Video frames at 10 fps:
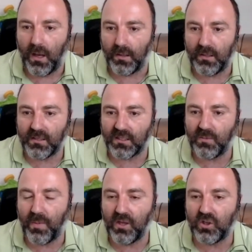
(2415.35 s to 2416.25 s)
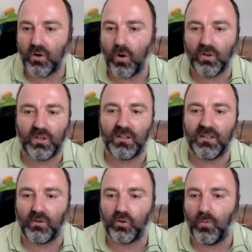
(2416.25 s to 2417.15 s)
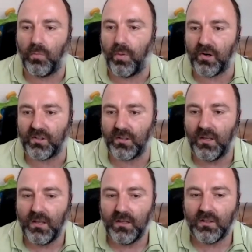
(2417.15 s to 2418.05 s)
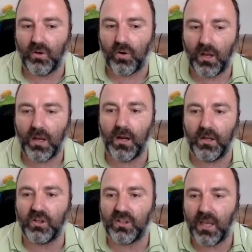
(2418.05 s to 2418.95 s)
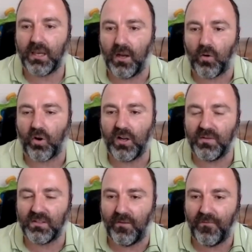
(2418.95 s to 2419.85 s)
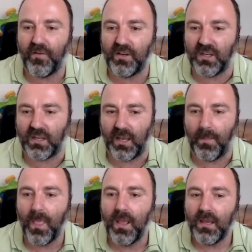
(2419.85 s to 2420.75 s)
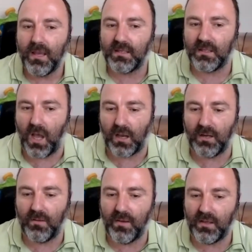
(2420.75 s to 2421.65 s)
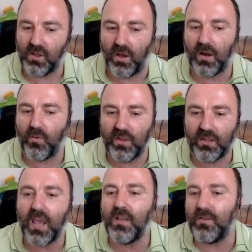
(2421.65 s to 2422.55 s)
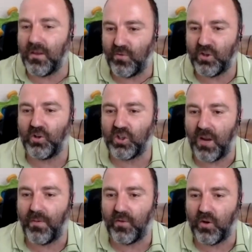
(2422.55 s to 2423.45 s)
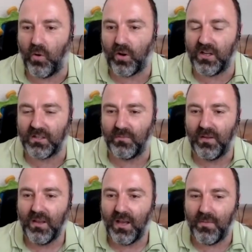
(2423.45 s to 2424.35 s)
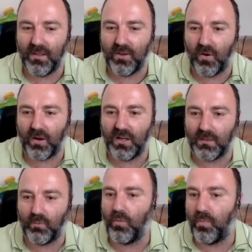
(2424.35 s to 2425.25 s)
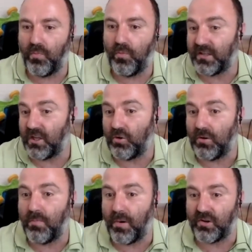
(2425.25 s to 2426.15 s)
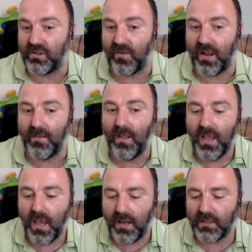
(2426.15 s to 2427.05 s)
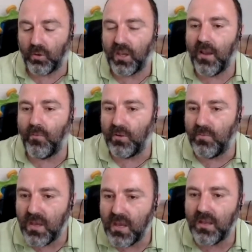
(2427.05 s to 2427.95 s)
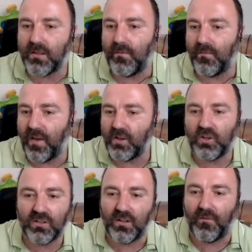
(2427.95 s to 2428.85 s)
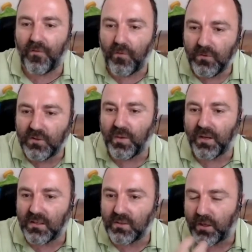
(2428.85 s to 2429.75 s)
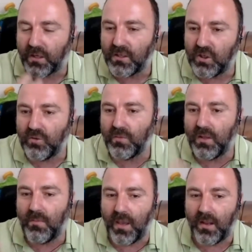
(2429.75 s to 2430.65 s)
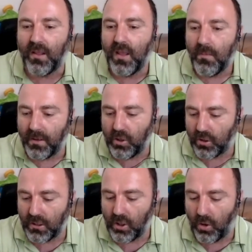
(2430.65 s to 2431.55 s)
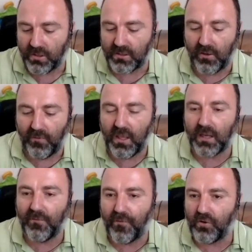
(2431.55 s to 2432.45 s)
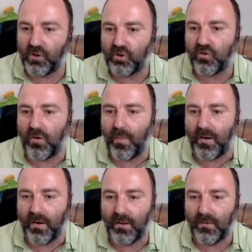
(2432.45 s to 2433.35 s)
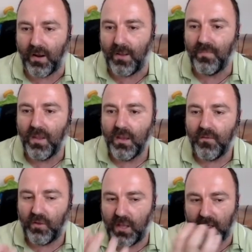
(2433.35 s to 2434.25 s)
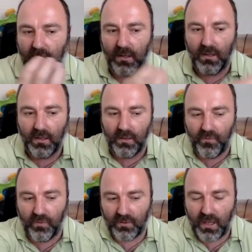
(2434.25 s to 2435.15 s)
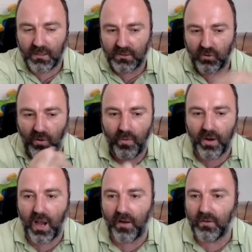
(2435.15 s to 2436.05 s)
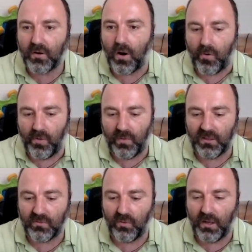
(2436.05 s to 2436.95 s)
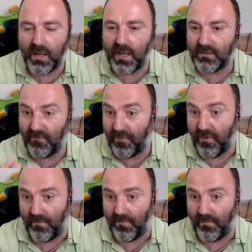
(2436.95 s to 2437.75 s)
this expansion causes the cells to burst. So clearly, just taking an organism and freezing it, it's not going to retain the original shape of the organism. I mean, the organism will essentially burst, right? And that's okay with meat and veggies and fruits because we consume them. But you can notice, like if you take a frozen strawberry, right? If you take a strawberry out of the garden, it's really nice and firm.